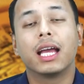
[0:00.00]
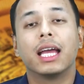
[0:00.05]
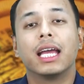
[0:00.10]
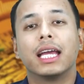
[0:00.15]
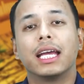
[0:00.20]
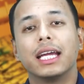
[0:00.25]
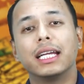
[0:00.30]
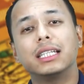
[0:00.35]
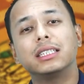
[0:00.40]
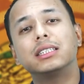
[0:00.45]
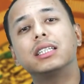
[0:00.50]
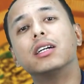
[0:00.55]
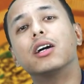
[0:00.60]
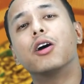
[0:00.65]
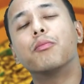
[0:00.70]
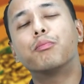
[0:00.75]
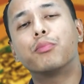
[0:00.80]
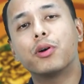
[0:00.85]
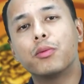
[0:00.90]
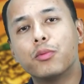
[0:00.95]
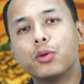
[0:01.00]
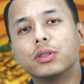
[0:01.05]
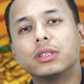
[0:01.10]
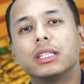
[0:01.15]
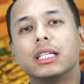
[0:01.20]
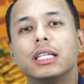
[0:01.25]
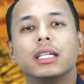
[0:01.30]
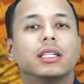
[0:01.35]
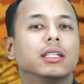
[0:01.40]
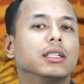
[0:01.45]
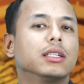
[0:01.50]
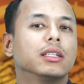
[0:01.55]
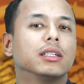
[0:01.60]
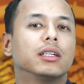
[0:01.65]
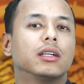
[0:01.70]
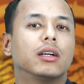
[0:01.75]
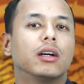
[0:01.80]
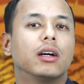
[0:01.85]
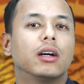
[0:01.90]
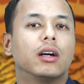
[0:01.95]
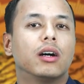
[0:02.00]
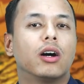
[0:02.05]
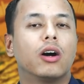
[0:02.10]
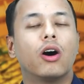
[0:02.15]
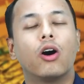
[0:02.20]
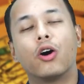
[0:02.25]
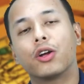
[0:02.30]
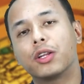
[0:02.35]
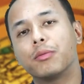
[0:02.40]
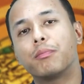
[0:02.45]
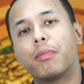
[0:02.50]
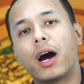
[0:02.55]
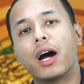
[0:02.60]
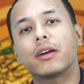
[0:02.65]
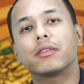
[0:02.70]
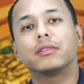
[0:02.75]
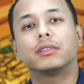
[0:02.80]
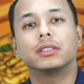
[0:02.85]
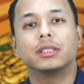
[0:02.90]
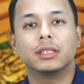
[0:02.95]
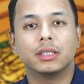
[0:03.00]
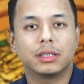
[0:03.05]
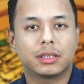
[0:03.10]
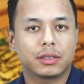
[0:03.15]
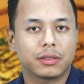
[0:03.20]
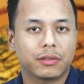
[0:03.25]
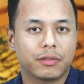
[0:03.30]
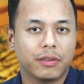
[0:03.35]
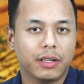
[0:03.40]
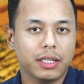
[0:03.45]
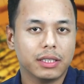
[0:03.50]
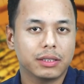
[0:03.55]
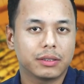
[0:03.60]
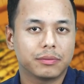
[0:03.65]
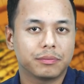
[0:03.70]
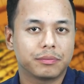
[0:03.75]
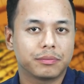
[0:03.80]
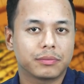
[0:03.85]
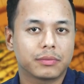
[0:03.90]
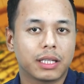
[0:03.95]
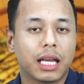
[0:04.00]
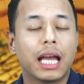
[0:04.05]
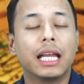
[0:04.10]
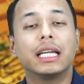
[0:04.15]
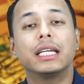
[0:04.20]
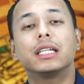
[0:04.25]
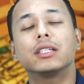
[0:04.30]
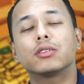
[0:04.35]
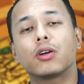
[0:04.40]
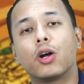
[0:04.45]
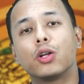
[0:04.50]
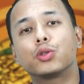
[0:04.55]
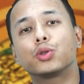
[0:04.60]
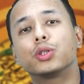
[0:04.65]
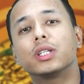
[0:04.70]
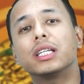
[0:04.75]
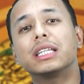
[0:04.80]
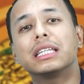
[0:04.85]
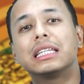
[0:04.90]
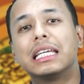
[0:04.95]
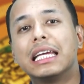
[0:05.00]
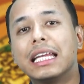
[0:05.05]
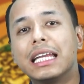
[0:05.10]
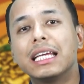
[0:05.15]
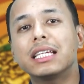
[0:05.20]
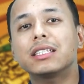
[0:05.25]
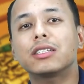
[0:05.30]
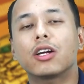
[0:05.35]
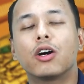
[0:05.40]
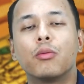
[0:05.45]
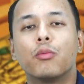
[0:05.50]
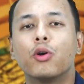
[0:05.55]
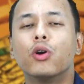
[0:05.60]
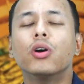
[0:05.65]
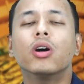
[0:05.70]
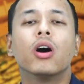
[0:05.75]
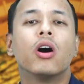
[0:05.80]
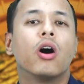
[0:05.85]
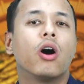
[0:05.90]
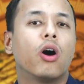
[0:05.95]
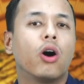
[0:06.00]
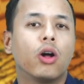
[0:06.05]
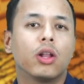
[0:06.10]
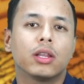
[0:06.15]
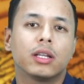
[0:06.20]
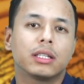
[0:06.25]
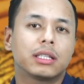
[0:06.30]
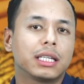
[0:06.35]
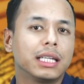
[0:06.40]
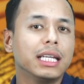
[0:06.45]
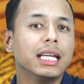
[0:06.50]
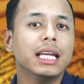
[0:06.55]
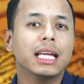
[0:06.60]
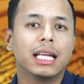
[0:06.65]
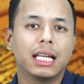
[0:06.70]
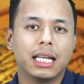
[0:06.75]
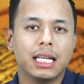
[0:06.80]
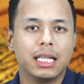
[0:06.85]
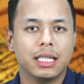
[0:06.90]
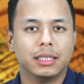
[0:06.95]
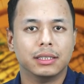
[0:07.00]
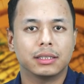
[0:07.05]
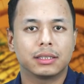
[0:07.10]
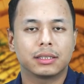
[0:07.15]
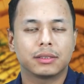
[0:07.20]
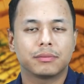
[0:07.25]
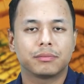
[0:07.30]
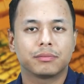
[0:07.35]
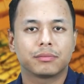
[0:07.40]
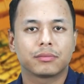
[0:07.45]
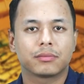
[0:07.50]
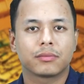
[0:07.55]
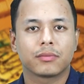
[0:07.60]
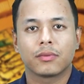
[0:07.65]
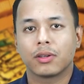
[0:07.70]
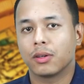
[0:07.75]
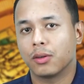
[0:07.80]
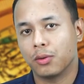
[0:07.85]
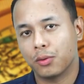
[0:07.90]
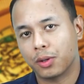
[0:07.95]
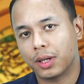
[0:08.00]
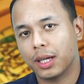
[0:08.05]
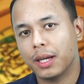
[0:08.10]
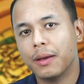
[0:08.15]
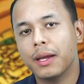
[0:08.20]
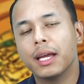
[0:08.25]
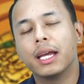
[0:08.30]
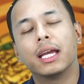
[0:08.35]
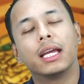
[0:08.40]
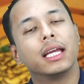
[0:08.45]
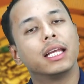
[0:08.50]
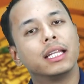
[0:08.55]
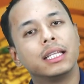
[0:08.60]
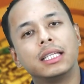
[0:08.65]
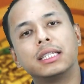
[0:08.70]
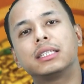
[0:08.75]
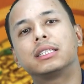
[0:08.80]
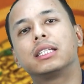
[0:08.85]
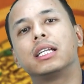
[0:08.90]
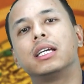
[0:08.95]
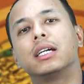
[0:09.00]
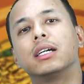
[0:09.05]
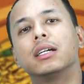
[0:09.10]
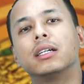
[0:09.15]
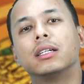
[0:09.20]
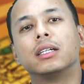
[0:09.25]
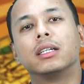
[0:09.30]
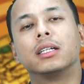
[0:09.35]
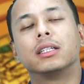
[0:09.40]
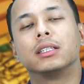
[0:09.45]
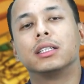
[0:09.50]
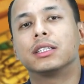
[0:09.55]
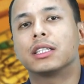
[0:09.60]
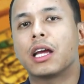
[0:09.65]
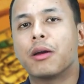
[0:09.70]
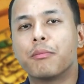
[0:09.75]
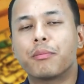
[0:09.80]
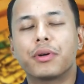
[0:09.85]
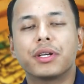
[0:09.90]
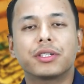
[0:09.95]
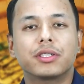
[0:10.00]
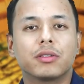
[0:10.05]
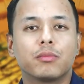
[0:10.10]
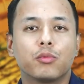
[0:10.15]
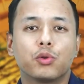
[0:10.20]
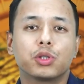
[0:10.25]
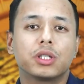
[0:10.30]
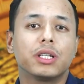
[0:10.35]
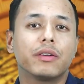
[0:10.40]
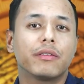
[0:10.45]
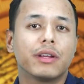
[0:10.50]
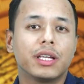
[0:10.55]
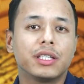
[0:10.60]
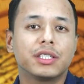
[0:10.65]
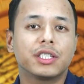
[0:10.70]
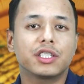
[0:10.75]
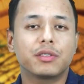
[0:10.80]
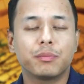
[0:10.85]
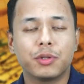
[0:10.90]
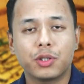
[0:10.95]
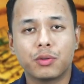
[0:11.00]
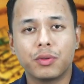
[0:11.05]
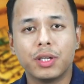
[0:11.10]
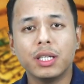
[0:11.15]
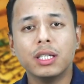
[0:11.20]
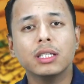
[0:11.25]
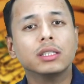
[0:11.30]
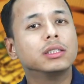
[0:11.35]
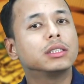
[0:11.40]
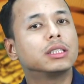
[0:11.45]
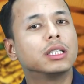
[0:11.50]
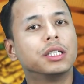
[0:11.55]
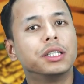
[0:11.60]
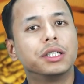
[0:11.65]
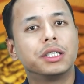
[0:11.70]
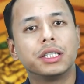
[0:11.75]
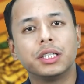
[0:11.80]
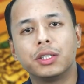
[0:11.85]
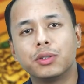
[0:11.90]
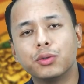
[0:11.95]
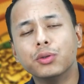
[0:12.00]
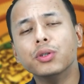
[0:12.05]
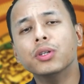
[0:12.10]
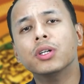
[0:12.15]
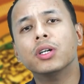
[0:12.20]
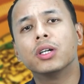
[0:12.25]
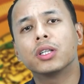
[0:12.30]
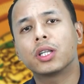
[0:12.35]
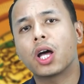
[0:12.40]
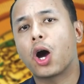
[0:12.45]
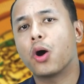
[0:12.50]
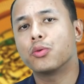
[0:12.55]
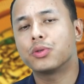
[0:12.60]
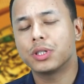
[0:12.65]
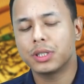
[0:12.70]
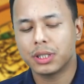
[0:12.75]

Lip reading: It is the uppermost layer or the part of the Earth's surface, and it is also the thinnest among all the 3 layers. Okay, in this layer, the temperature mostly ranges between 30 to 1000